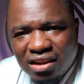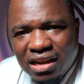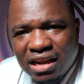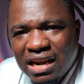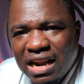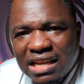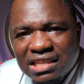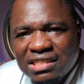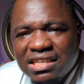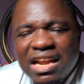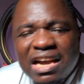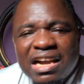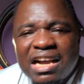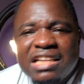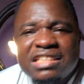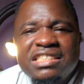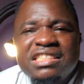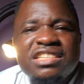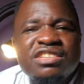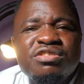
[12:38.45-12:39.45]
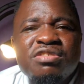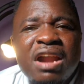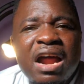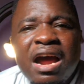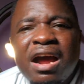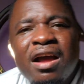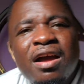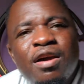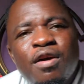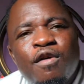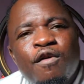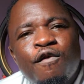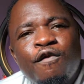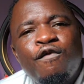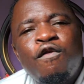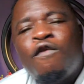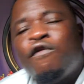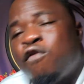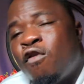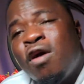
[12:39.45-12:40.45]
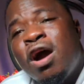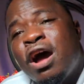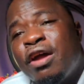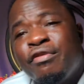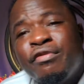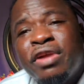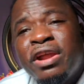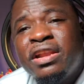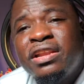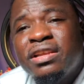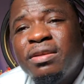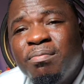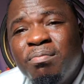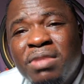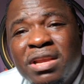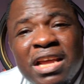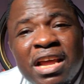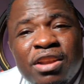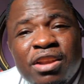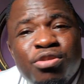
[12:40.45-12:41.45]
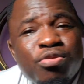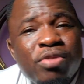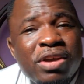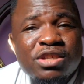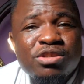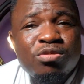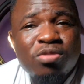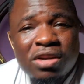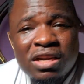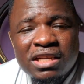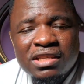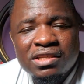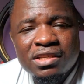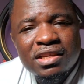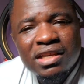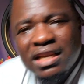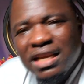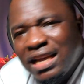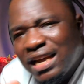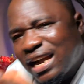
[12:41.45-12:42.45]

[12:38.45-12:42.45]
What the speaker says: a national cathedral for 400 million US dollars.